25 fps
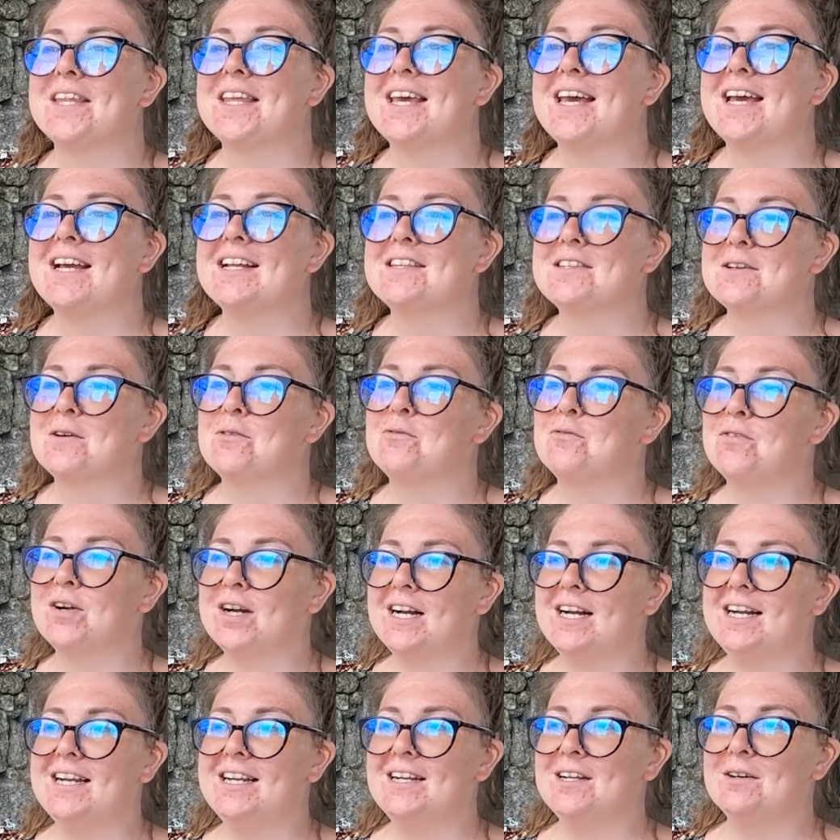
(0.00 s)
it's a
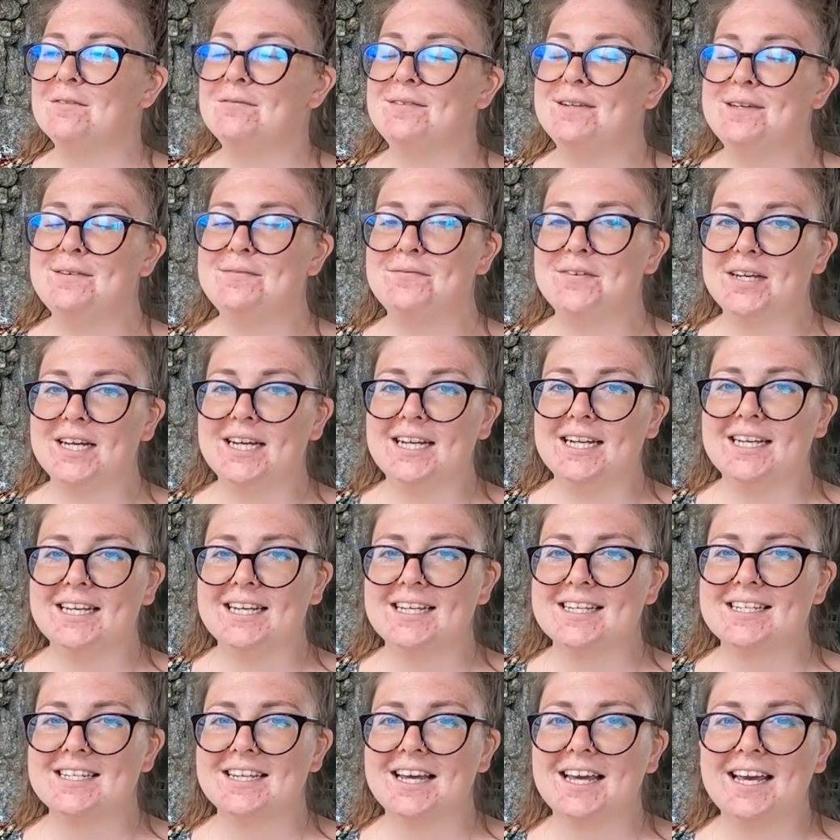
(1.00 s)
really lovely
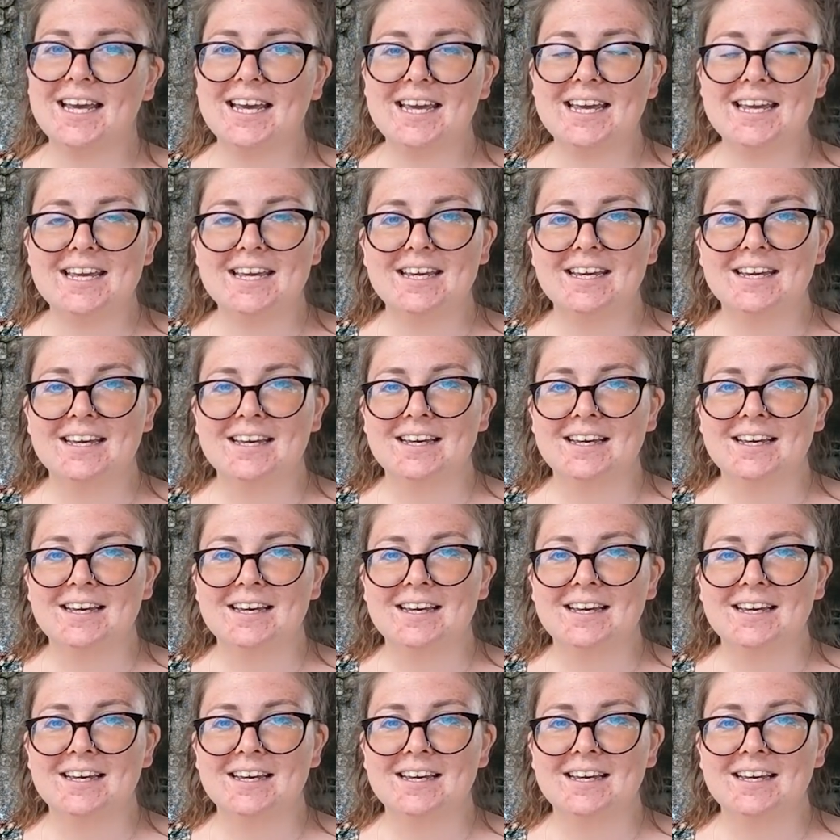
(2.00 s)
feeling to eat